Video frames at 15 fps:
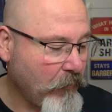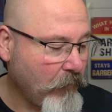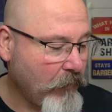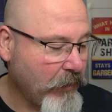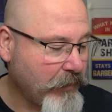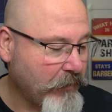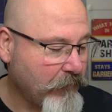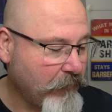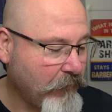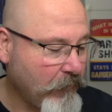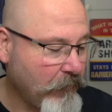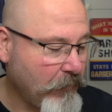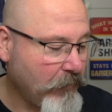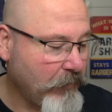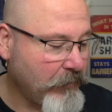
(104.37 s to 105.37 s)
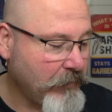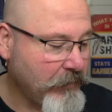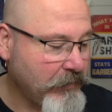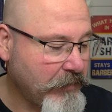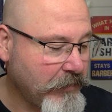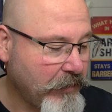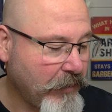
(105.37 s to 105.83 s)
wonderful
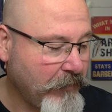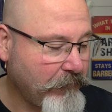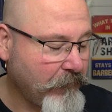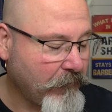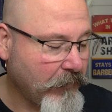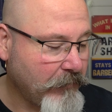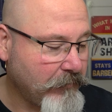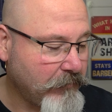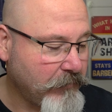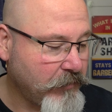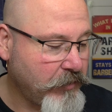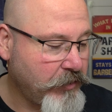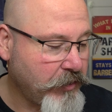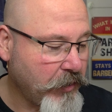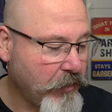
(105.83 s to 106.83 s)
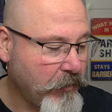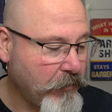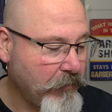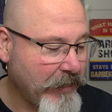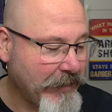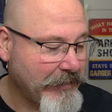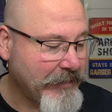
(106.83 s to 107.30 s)
stuff from
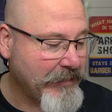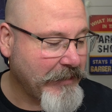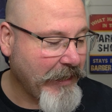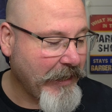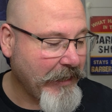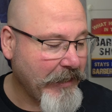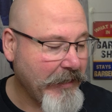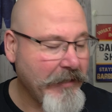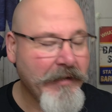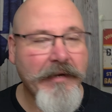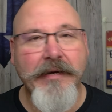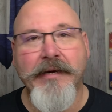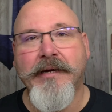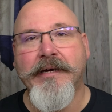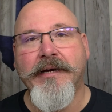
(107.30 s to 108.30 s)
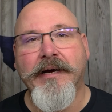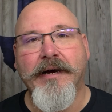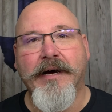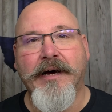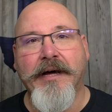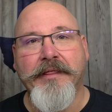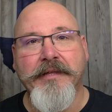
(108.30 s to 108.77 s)
Joe and Sadie.
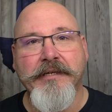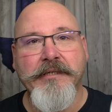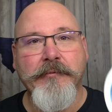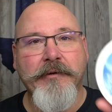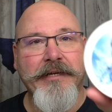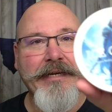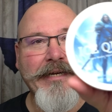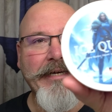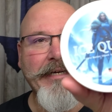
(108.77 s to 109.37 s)
This one